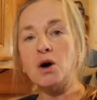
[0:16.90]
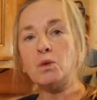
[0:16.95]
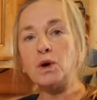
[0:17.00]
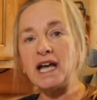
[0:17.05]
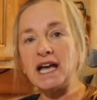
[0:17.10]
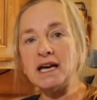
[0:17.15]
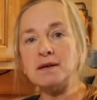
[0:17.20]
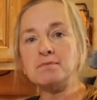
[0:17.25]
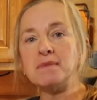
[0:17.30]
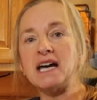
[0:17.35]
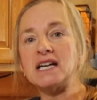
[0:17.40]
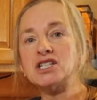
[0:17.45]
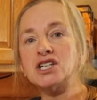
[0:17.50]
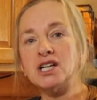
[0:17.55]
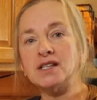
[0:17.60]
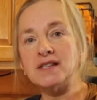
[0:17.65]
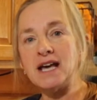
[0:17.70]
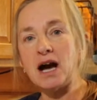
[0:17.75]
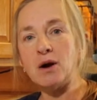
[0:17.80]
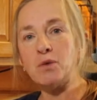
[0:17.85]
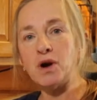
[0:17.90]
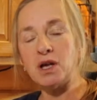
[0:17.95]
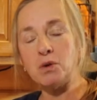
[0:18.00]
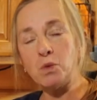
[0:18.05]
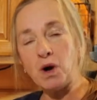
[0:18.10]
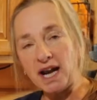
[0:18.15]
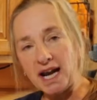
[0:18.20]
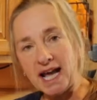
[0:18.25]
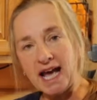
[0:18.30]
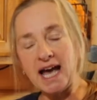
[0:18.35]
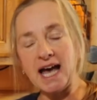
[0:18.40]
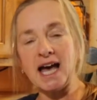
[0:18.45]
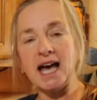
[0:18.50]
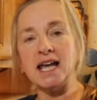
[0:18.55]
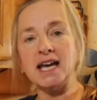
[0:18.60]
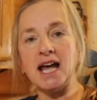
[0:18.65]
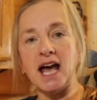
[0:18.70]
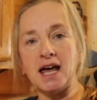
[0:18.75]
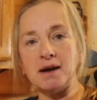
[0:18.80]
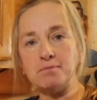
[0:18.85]
we had mentioned that we went
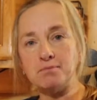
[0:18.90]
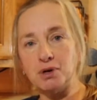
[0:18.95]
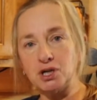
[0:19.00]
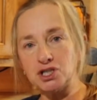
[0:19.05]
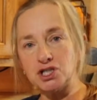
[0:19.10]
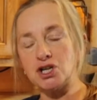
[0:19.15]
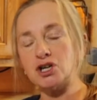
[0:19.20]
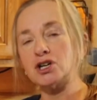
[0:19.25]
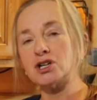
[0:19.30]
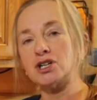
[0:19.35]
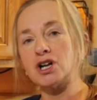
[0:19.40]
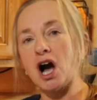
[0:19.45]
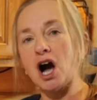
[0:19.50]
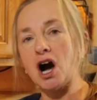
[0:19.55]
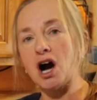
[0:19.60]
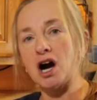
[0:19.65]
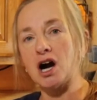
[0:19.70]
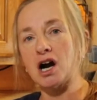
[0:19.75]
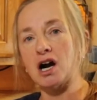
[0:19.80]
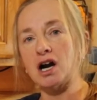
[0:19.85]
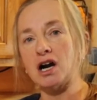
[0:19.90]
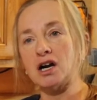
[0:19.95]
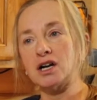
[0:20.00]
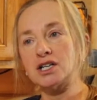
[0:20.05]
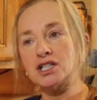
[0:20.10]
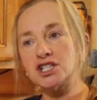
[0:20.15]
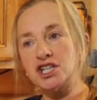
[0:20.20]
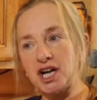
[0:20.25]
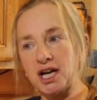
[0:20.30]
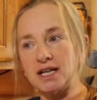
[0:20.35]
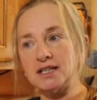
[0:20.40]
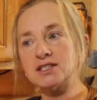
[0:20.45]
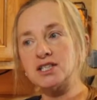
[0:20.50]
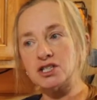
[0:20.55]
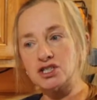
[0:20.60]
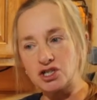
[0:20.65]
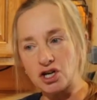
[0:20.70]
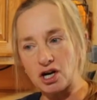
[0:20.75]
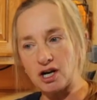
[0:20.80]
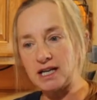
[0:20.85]
ahead and butchered our chickens
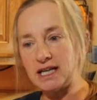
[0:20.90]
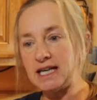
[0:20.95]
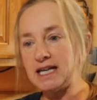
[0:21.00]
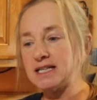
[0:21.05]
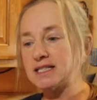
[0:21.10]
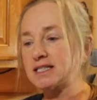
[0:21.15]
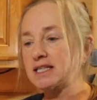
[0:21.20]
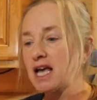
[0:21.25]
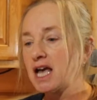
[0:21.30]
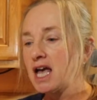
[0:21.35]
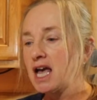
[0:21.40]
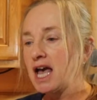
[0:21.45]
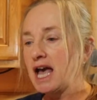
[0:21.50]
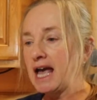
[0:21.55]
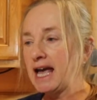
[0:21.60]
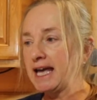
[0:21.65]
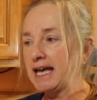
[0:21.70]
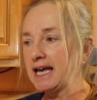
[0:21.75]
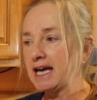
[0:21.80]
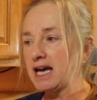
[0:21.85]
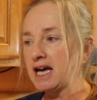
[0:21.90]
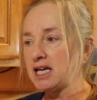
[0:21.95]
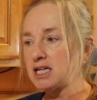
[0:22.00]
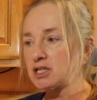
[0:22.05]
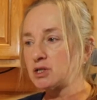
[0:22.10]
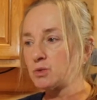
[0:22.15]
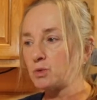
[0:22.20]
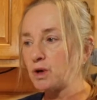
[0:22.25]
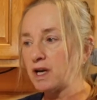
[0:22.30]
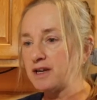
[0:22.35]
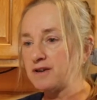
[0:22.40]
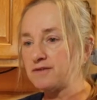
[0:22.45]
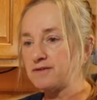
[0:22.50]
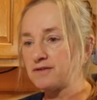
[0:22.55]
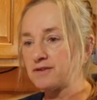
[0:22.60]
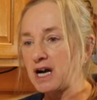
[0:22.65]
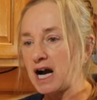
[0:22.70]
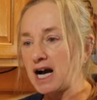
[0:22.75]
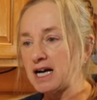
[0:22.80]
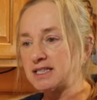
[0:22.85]
and turkeys, and
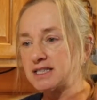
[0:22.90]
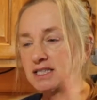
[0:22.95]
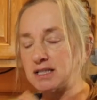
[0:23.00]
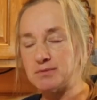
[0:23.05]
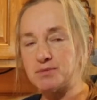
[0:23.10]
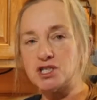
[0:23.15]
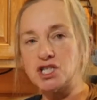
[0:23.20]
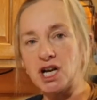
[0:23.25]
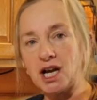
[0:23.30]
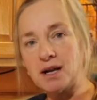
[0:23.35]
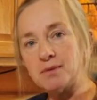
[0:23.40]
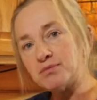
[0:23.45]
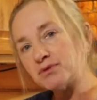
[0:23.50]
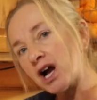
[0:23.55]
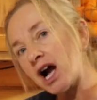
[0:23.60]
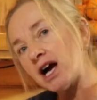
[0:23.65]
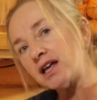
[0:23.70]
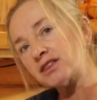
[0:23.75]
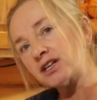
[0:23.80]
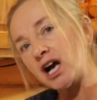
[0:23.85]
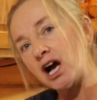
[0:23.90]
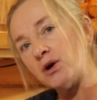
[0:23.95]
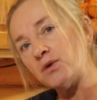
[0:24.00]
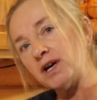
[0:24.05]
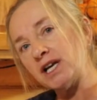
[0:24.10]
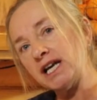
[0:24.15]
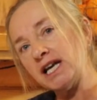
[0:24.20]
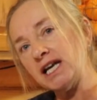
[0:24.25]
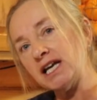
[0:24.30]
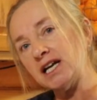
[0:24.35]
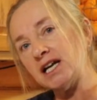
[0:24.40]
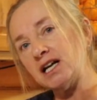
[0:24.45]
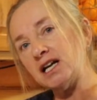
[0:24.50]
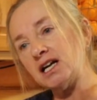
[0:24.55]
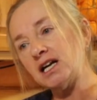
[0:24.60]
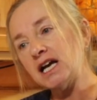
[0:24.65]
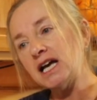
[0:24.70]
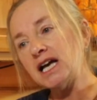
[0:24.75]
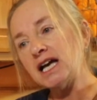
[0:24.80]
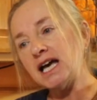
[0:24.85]
we've got some chicken broth going
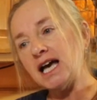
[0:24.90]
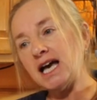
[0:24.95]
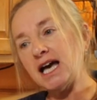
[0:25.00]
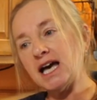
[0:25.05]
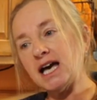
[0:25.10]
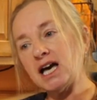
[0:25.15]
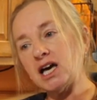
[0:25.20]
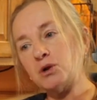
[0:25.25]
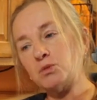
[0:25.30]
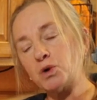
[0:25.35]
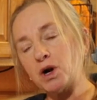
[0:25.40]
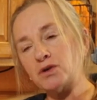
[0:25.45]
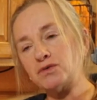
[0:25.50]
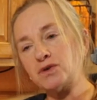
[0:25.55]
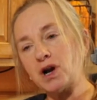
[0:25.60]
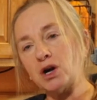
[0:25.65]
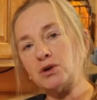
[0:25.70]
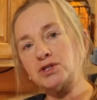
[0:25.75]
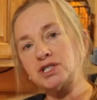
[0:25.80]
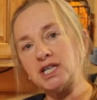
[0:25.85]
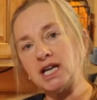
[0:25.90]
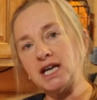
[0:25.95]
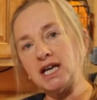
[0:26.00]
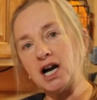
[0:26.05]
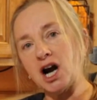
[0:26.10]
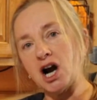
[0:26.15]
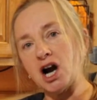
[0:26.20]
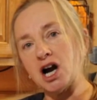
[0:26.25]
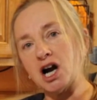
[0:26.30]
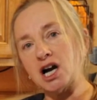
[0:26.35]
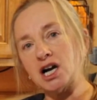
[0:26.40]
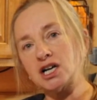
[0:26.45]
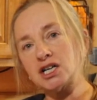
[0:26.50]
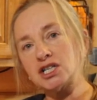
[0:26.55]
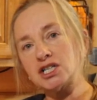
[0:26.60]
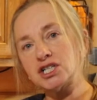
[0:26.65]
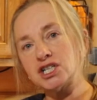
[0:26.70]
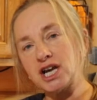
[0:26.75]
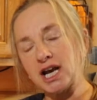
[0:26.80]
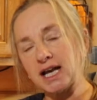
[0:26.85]
here, and we're roasting
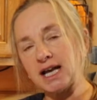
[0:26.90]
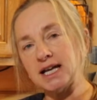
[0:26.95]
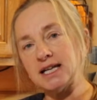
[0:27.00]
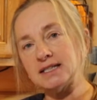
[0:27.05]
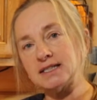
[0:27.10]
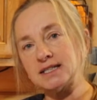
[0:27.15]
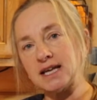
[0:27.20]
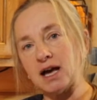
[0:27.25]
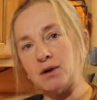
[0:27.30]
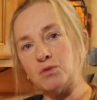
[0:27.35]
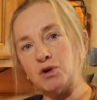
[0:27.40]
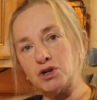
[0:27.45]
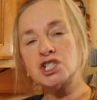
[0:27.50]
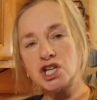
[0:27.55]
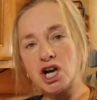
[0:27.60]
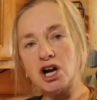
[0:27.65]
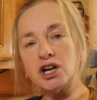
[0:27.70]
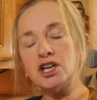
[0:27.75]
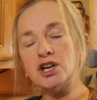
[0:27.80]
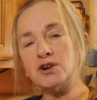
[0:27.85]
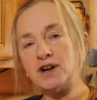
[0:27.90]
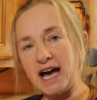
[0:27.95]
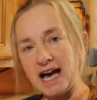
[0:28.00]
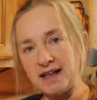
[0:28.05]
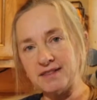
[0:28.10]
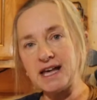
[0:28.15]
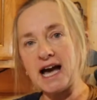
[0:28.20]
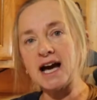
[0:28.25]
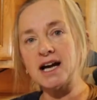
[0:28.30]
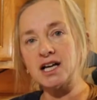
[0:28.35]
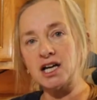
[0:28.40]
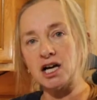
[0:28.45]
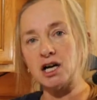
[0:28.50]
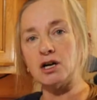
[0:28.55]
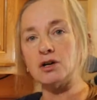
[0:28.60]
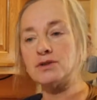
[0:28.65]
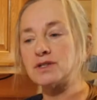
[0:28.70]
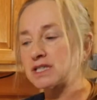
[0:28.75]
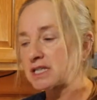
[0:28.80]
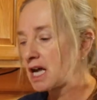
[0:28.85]
our chickens, and we'll show you how that
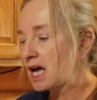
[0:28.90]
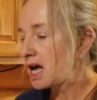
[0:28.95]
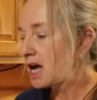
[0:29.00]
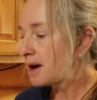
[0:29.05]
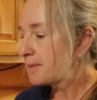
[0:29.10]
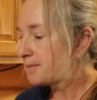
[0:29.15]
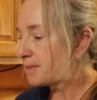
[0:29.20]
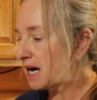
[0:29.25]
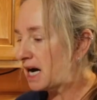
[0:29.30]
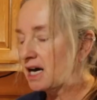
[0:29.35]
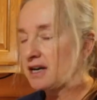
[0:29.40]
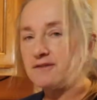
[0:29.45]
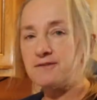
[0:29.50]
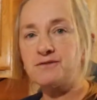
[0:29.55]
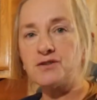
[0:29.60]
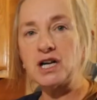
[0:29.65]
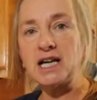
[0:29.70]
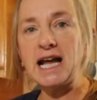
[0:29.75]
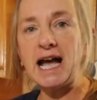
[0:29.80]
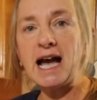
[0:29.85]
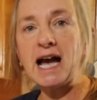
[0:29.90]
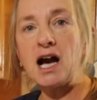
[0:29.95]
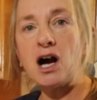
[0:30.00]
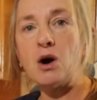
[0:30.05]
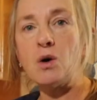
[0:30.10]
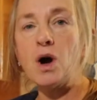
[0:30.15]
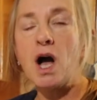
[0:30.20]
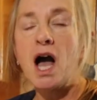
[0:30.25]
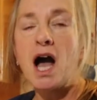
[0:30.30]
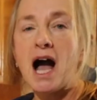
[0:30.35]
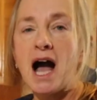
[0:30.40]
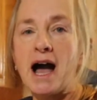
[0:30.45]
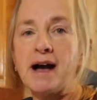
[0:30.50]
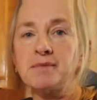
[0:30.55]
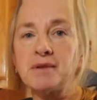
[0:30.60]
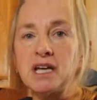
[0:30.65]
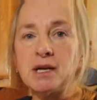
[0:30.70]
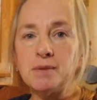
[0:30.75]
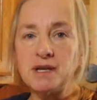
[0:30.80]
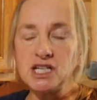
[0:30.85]
goes. But for now,
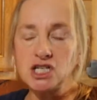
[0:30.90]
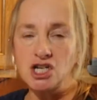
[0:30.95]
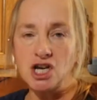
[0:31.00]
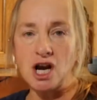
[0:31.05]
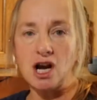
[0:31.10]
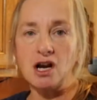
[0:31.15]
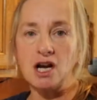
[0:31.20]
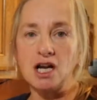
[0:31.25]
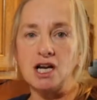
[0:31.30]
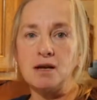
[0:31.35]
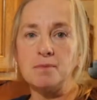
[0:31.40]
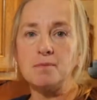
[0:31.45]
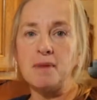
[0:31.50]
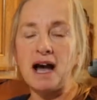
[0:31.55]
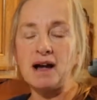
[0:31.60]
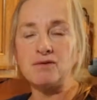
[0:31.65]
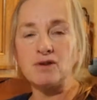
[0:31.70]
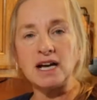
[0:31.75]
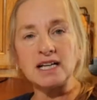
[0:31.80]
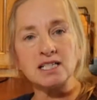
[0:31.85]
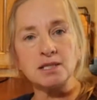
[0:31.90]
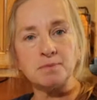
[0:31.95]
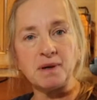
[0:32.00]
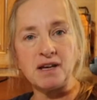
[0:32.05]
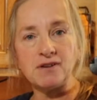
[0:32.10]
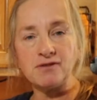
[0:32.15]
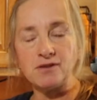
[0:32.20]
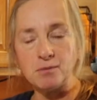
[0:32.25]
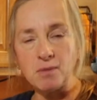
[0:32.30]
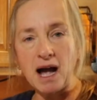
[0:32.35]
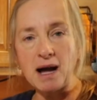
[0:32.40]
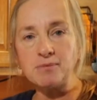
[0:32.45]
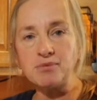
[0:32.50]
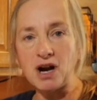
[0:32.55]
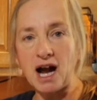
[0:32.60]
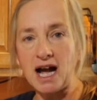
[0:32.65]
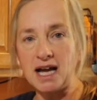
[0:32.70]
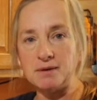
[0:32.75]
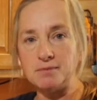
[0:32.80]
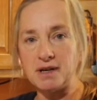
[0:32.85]
I'm going to be sharing my recipe for my
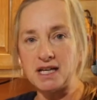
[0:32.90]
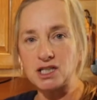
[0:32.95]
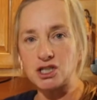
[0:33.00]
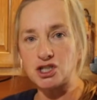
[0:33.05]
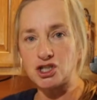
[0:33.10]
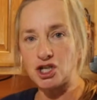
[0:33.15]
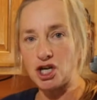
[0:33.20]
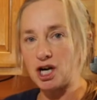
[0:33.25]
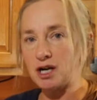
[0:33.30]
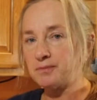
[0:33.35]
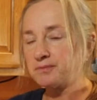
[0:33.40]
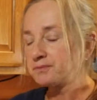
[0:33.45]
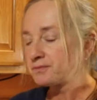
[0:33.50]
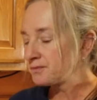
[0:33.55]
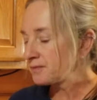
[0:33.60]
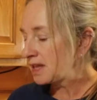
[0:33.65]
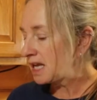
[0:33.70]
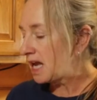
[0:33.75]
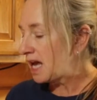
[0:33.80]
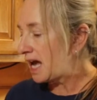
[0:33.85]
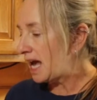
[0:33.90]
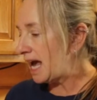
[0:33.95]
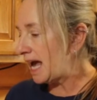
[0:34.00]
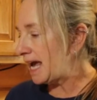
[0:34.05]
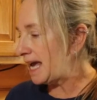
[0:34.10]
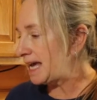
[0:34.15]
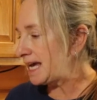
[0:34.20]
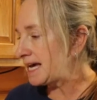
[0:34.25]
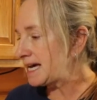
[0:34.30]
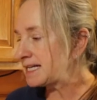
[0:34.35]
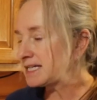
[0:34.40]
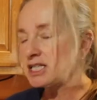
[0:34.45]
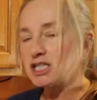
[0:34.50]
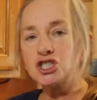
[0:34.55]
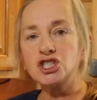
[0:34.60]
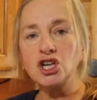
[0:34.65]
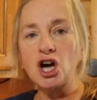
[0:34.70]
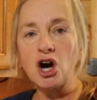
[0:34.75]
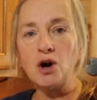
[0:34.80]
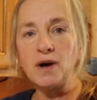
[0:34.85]
brine mixture. And
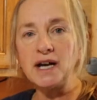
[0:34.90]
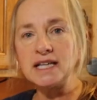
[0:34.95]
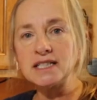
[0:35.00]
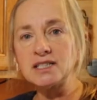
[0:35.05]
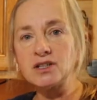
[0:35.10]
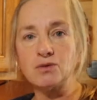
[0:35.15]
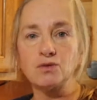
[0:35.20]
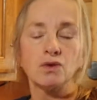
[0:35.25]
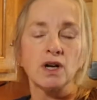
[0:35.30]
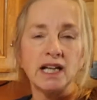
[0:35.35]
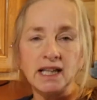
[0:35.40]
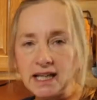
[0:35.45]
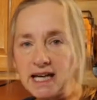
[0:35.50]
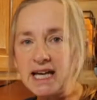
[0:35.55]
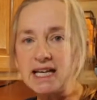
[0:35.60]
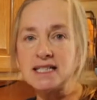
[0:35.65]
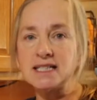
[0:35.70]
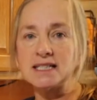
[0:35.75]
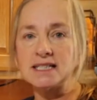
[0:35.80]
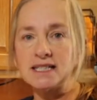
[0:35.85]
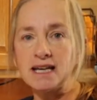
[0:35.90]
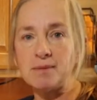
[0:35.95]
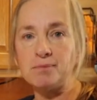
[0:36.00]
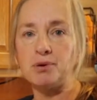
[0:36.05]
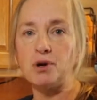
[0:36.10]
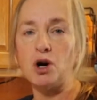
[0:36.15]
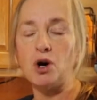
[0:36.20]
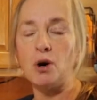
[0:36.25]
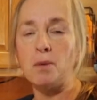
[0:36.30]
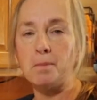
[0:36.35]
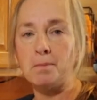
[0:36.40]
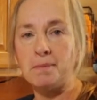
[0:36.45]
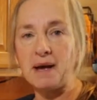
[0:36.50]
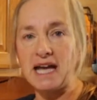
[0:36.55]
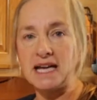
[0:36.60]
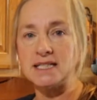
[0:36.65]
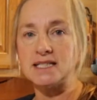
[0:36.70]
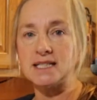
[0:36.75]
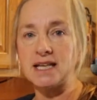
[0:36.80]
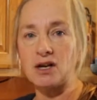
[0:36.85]
so it's a really simple,
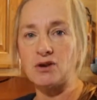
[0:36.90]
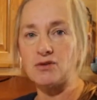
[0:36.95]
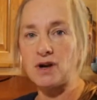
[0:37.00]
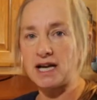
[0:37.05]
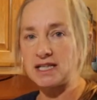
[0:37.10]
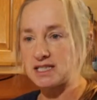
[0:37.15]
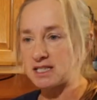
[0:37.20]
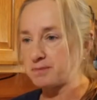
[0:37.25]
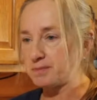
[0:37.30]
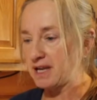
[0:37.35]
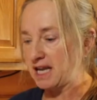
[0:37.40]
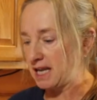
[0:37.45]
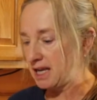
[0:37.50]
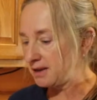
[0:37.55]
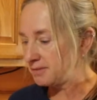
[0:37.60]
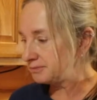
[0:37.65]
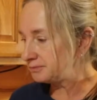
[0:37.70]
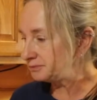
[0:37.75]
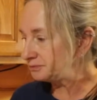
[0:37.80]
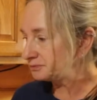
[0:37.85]
basic recipe.